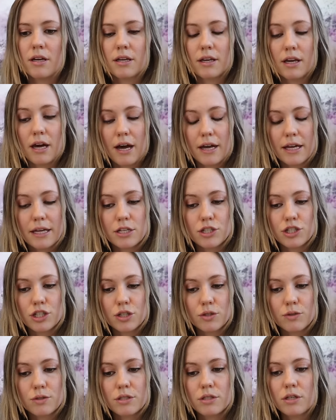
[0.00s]
gut
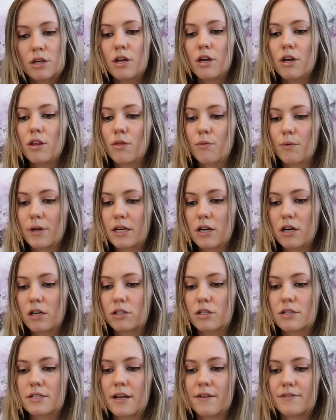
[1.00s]
issues, Three
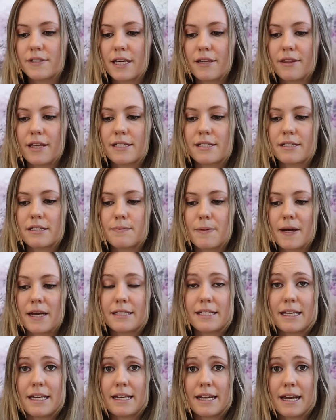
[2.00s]
doctors have said they
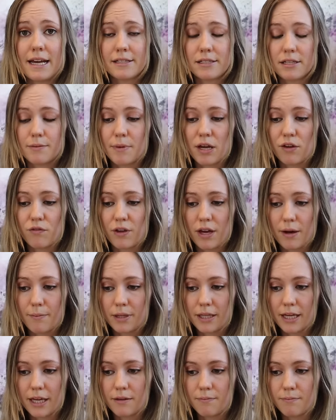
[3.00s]
suspect EDS in my
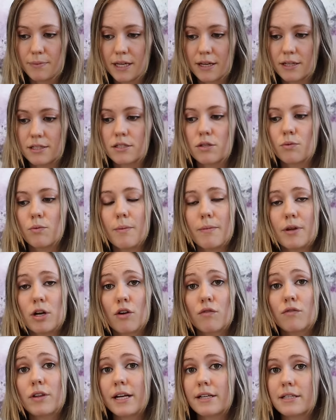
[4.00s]
family because the women
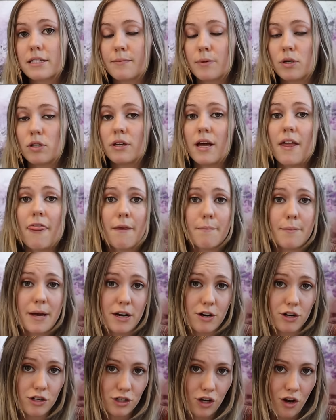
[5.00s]
are flexible and the
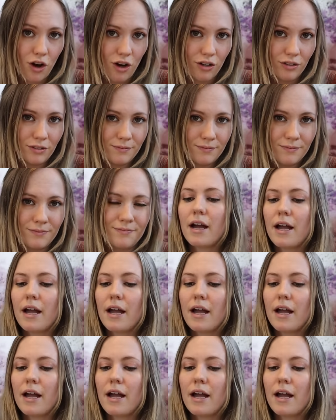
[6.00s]
men are tall.